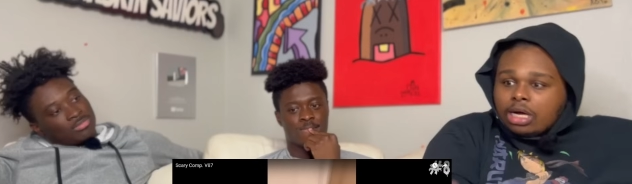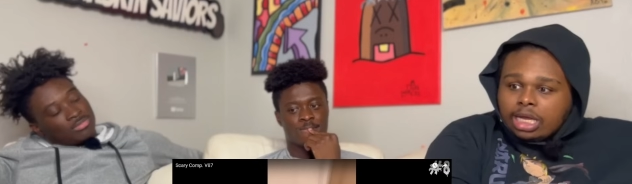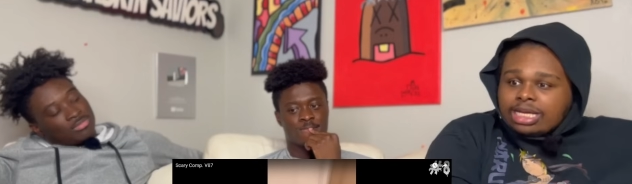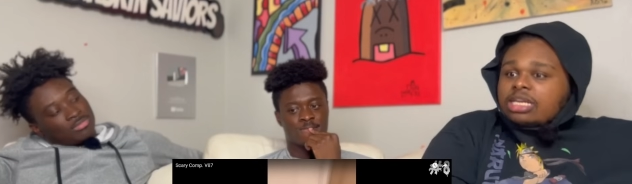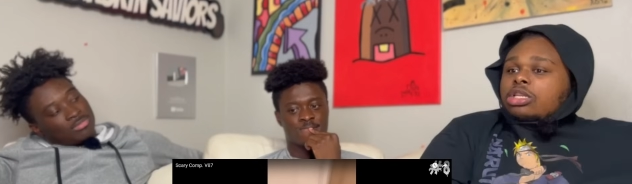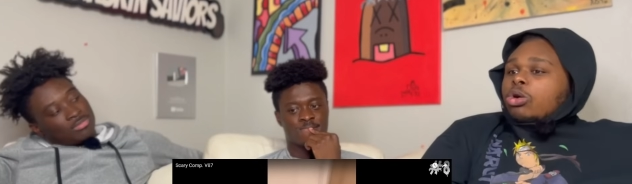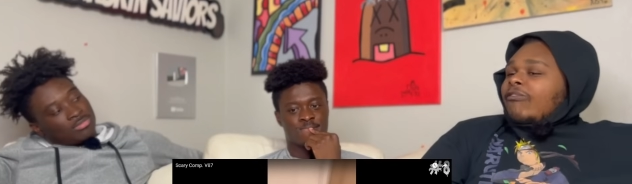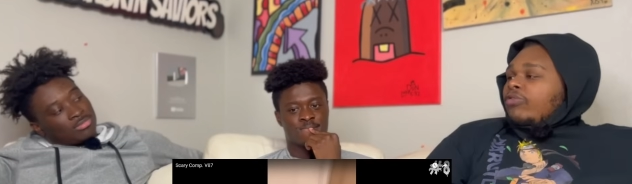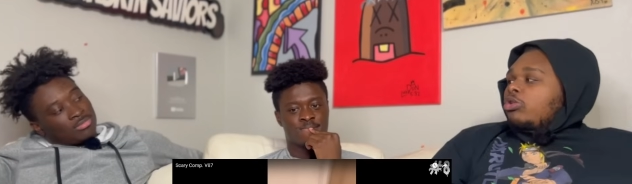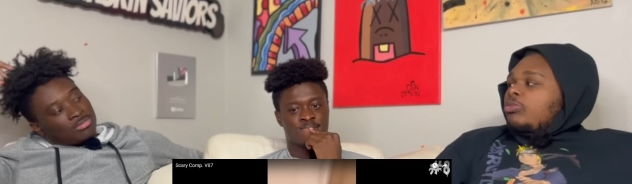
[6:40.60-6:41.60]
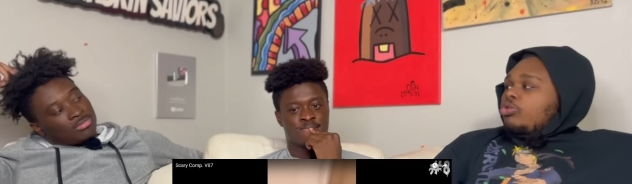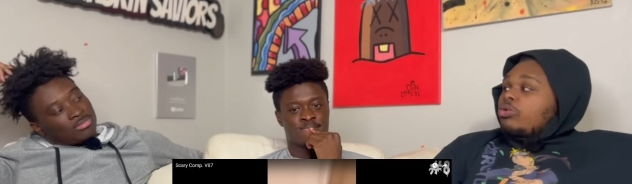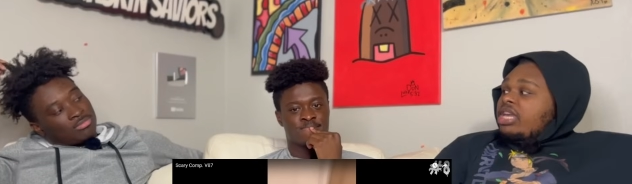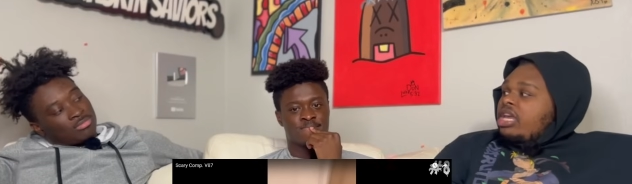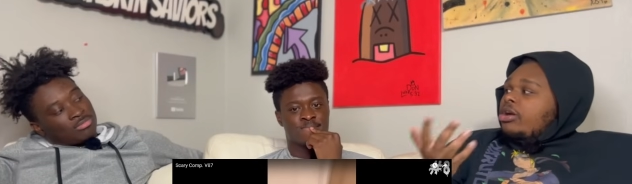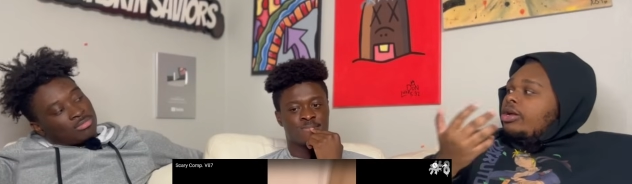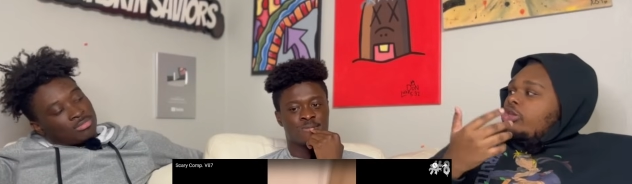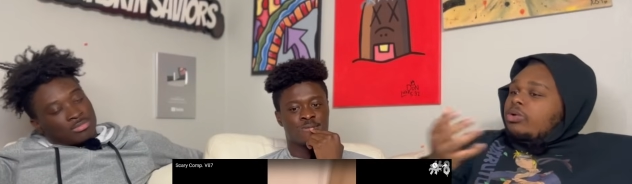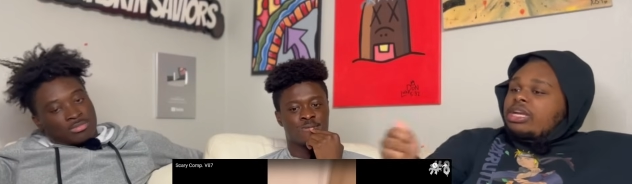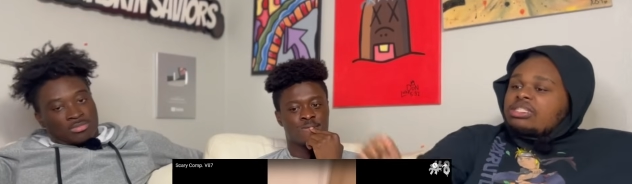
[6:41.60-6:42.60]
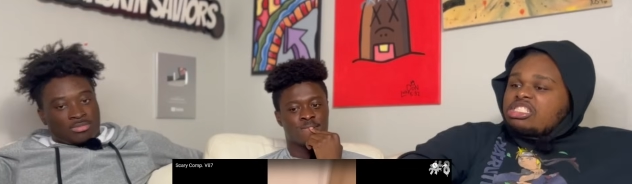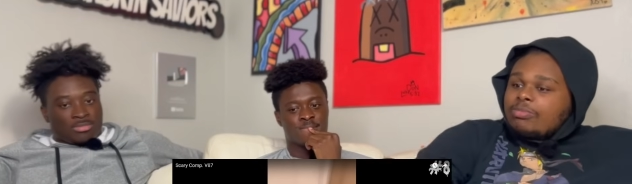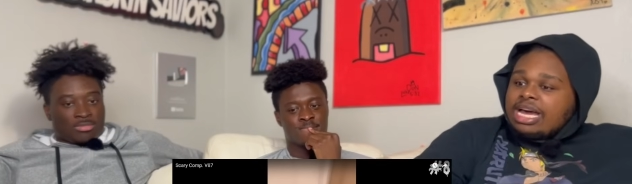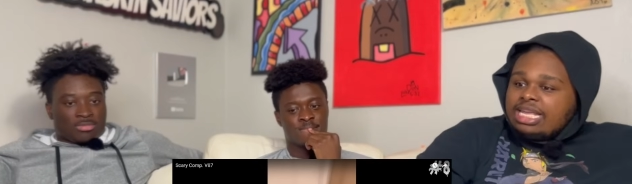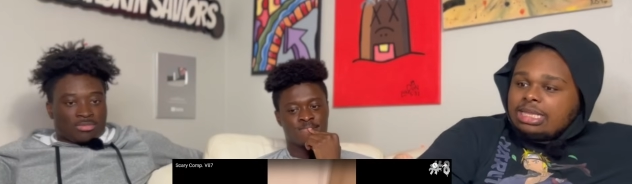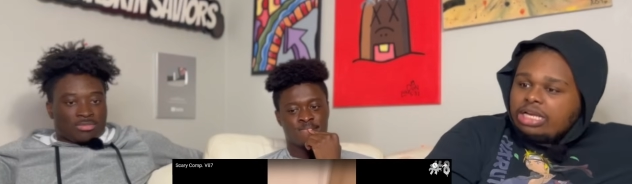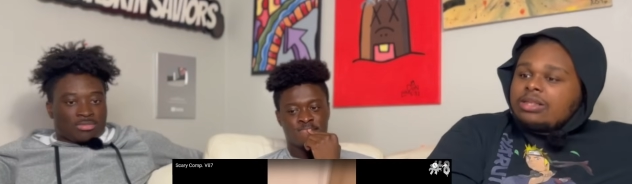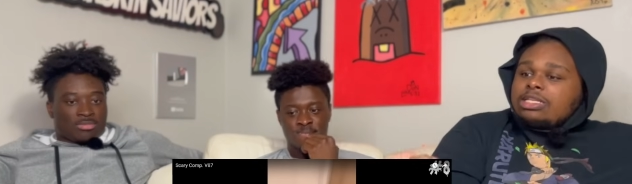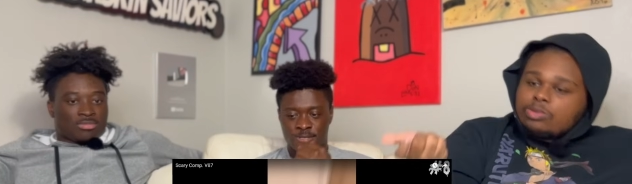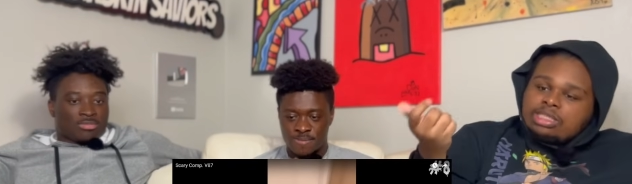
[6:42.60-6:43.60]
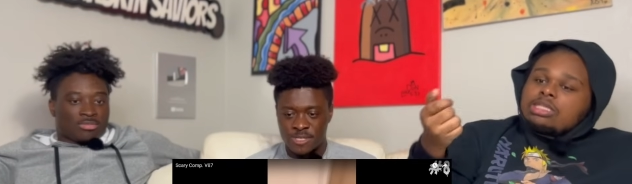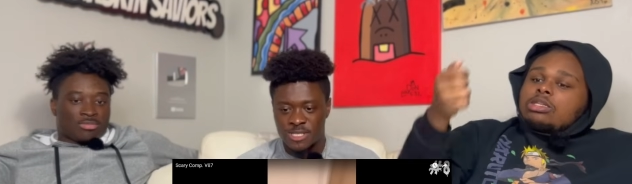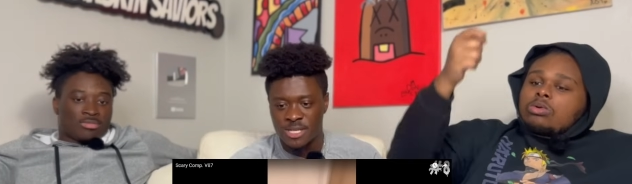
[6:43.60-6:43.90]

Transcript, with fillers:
Speaker 1: And then the door flew open. You can hear it. You can hear somebody literally twisting the